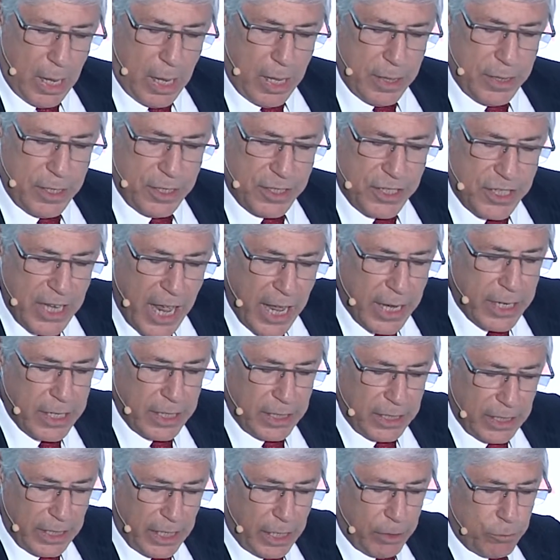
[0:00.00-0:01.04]
The
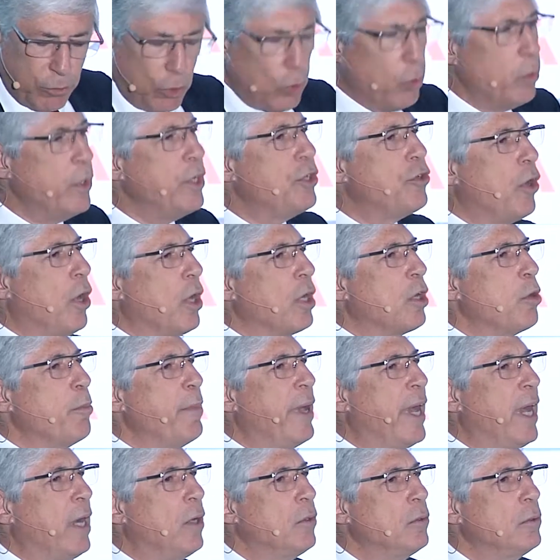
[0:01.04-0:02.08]
second level we talk
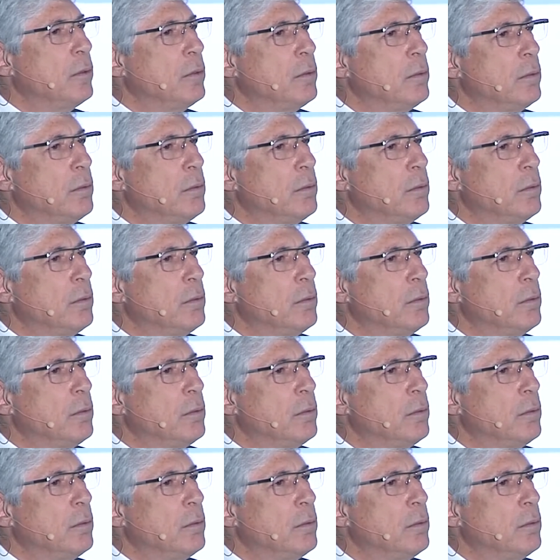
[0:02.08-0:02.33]
about